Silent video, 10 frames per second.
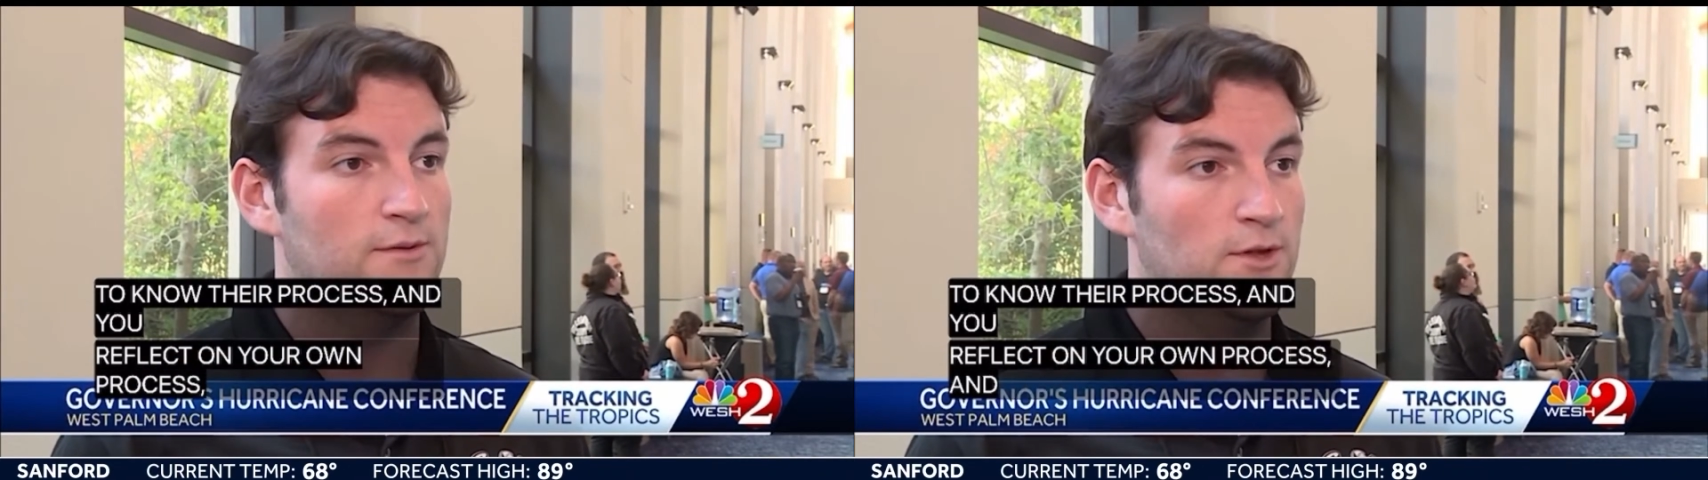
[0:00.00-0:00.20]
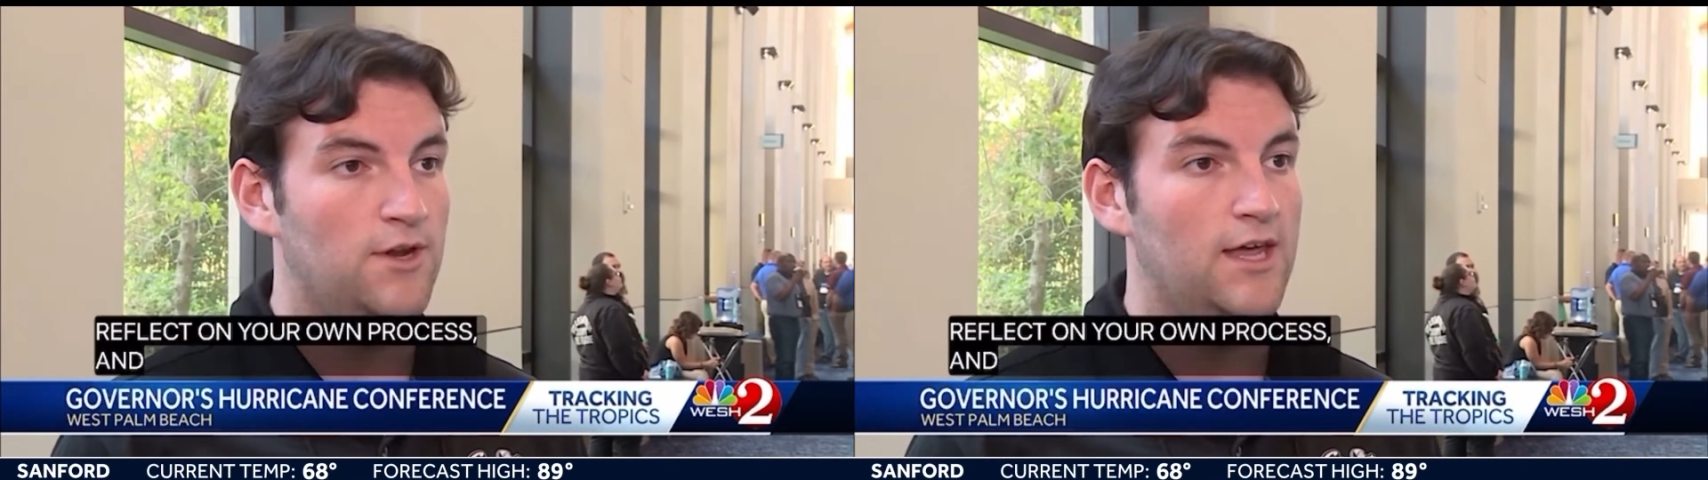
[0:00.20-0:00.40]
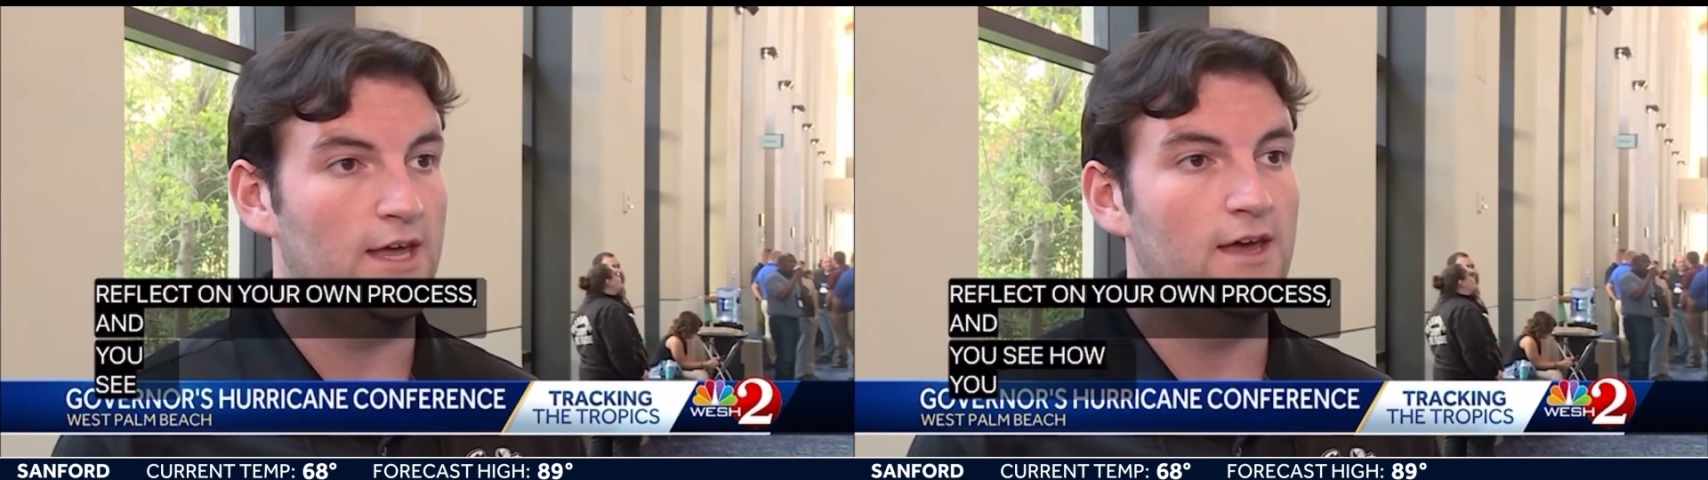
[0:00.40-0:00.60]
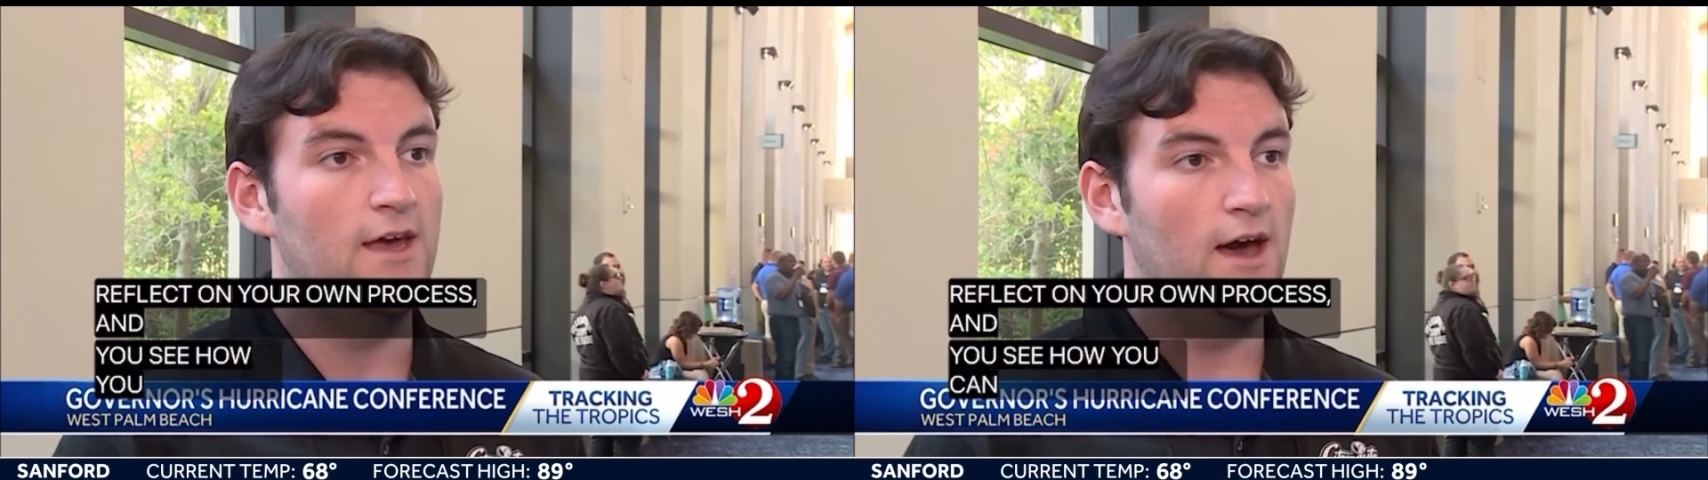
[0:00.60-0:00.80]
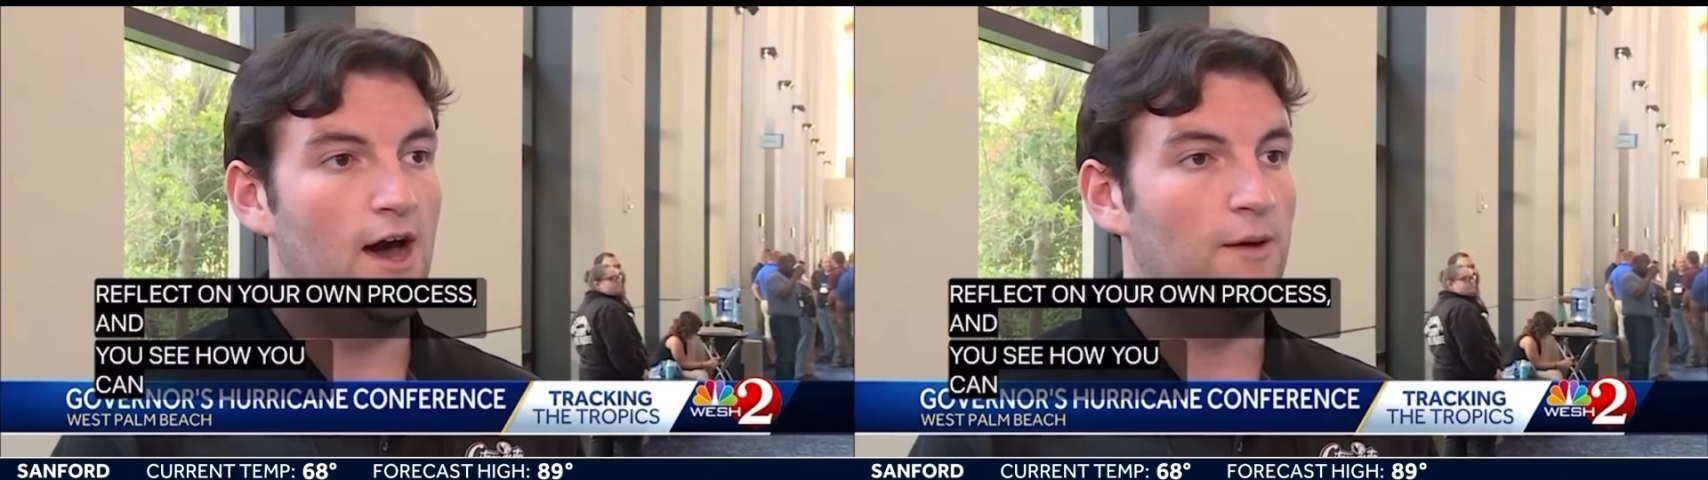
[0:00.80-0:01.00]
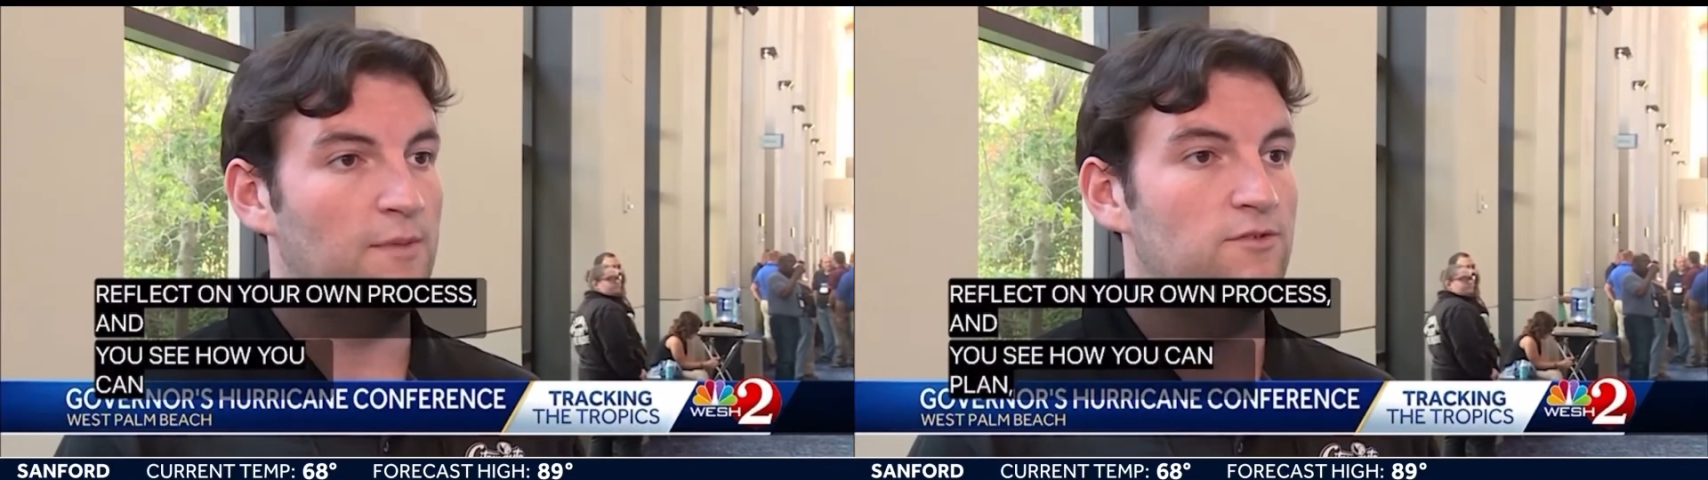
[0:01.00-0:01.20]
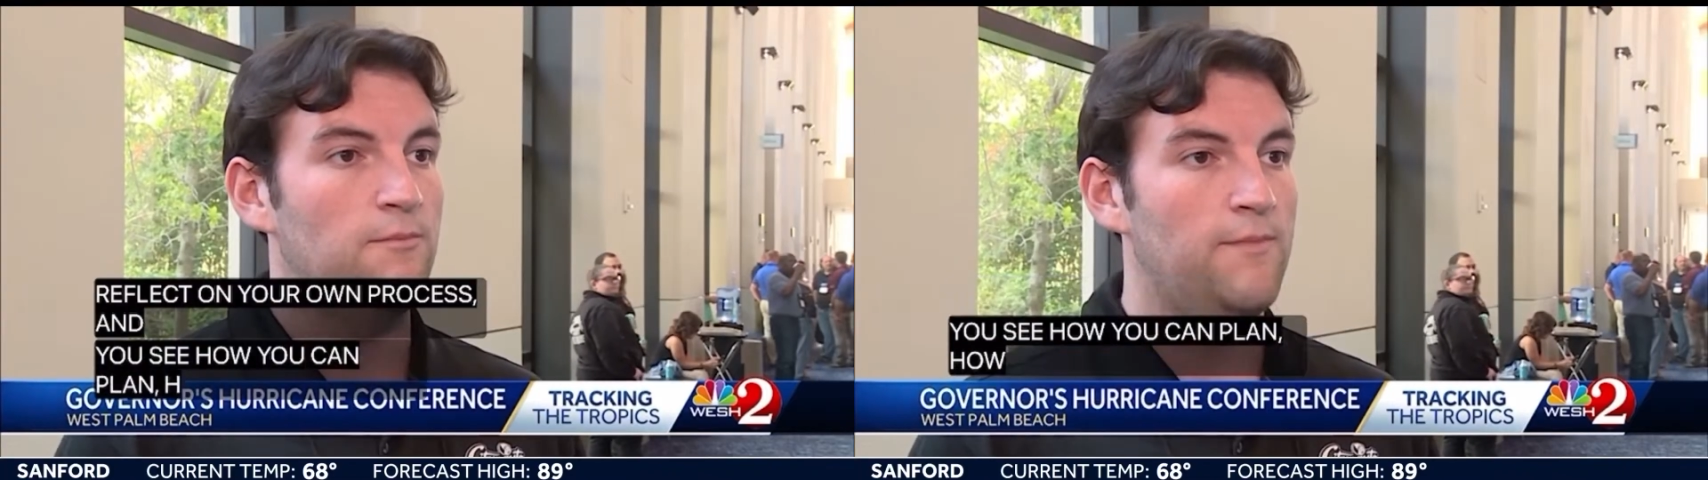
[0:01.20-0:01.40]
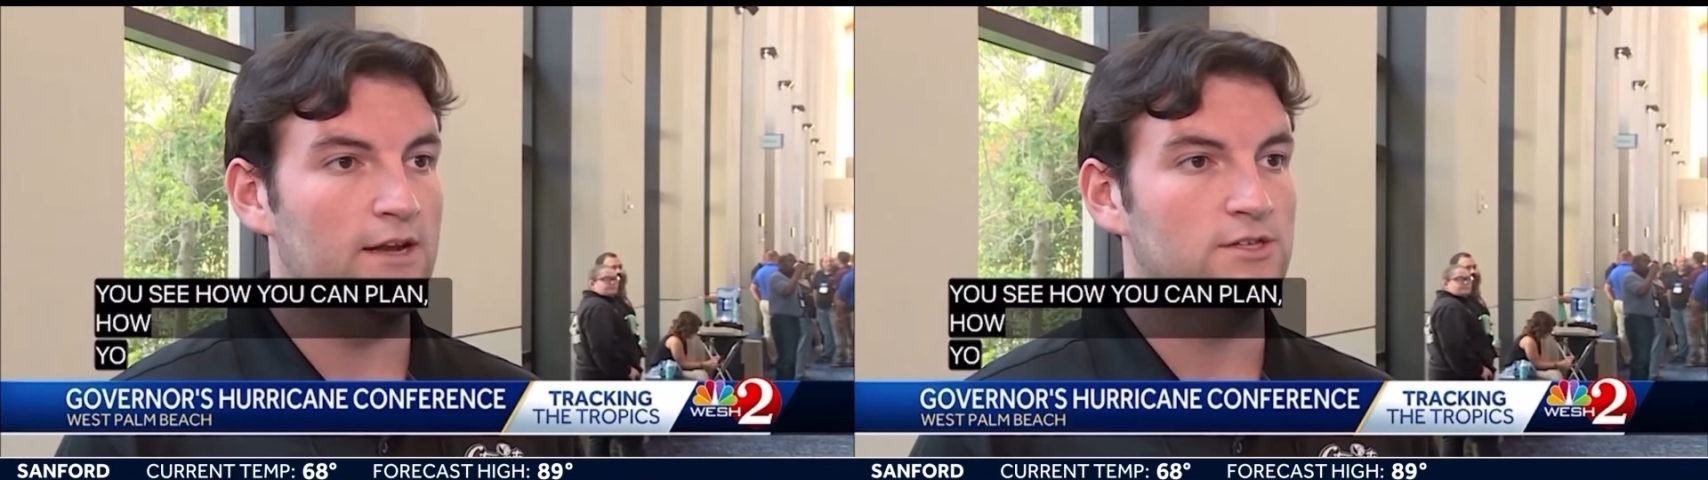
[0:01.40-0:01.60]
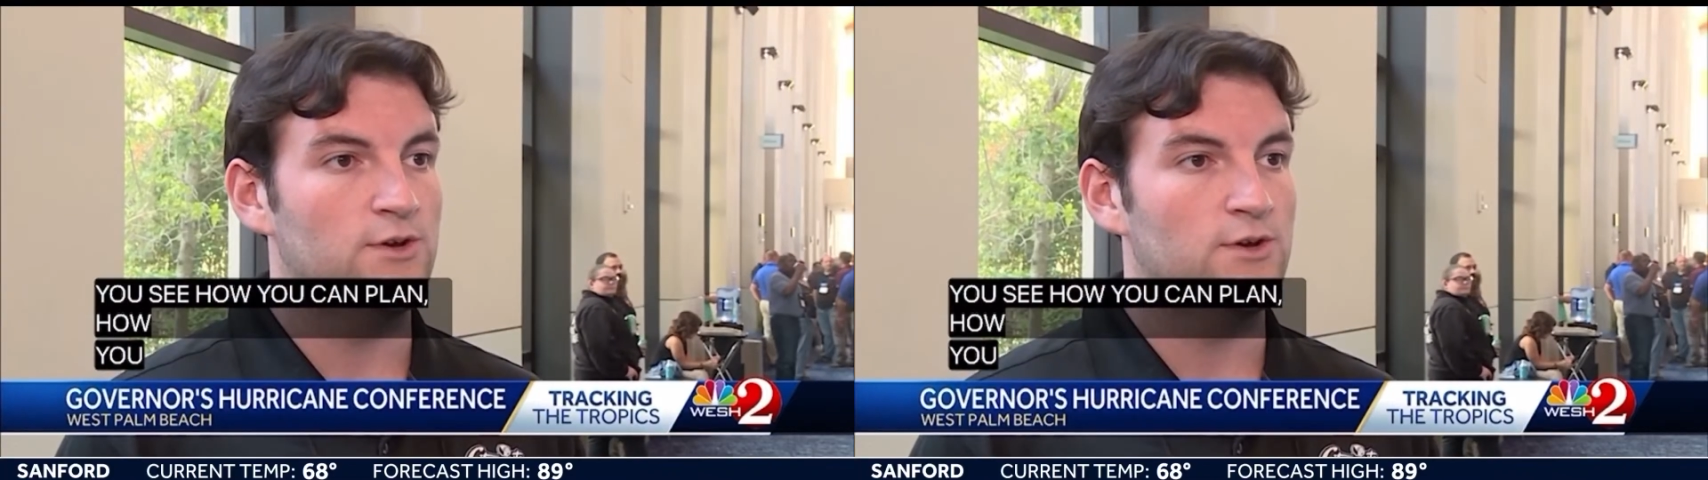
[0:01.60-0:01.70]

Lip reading: community even better.